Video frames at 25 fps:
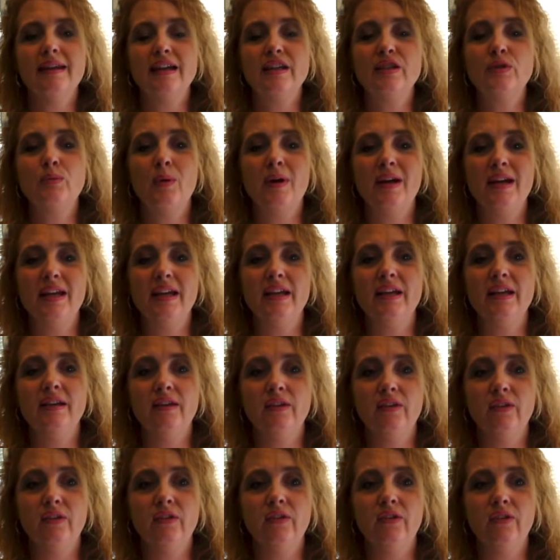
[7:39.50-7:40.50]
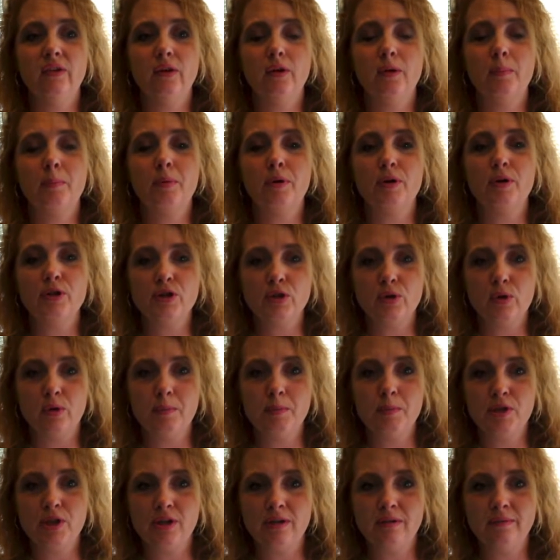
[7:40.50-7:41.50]
Next one is
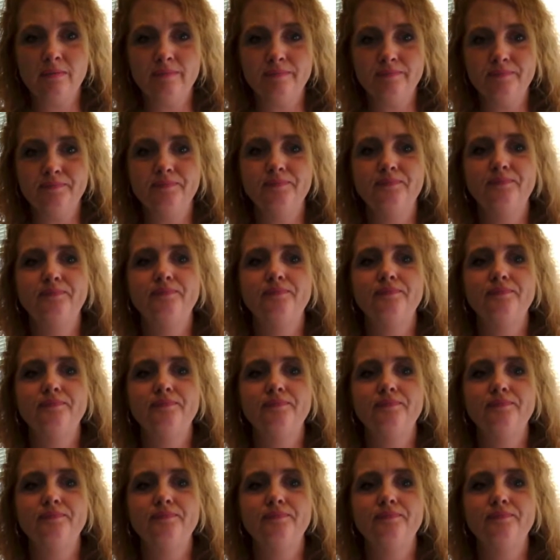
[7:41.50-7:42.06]
prescription.